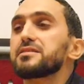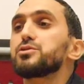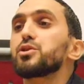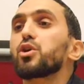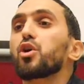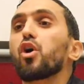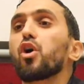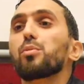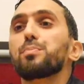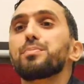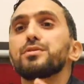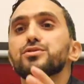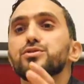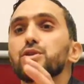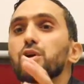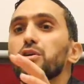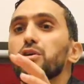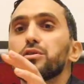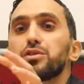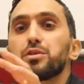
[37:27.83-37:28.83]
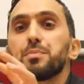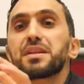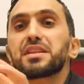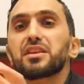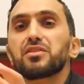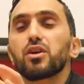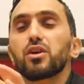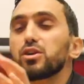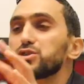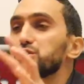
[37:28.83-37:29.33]
corpus, or the
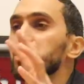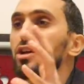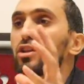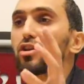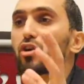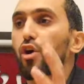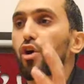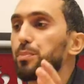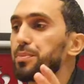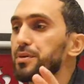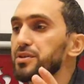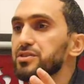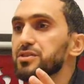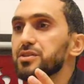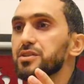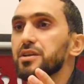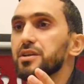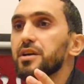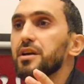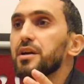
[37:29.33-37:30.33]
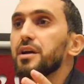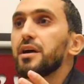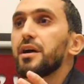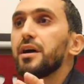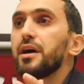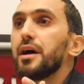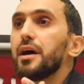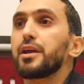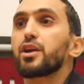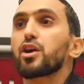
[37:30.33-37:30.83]
methodological corpus,
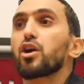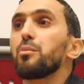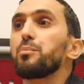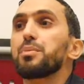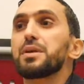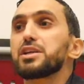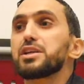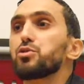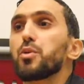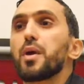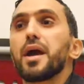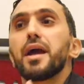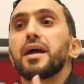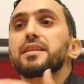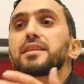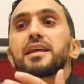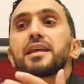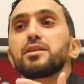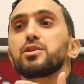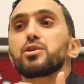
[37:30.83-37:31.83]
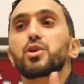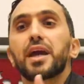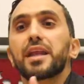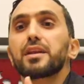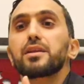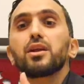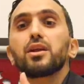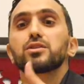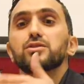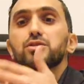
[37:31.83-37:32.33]
in a complete way, and then you
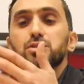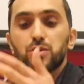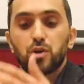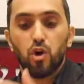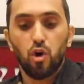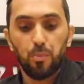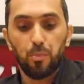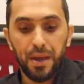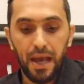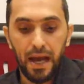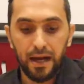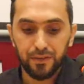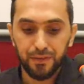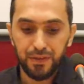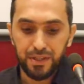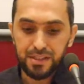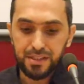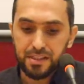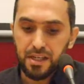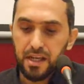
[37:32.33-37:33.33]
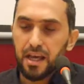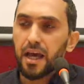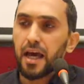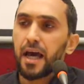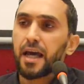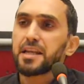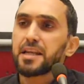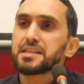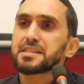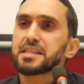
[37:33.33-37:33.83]
cannot go beyond this.
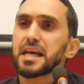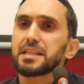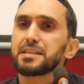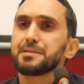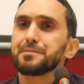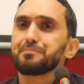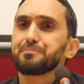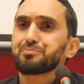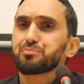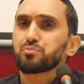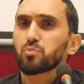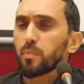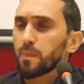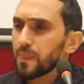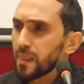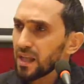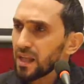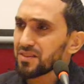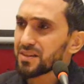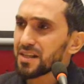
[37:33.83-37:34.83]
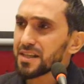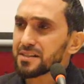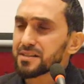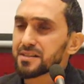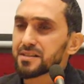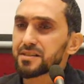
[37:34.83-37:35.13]
And he said the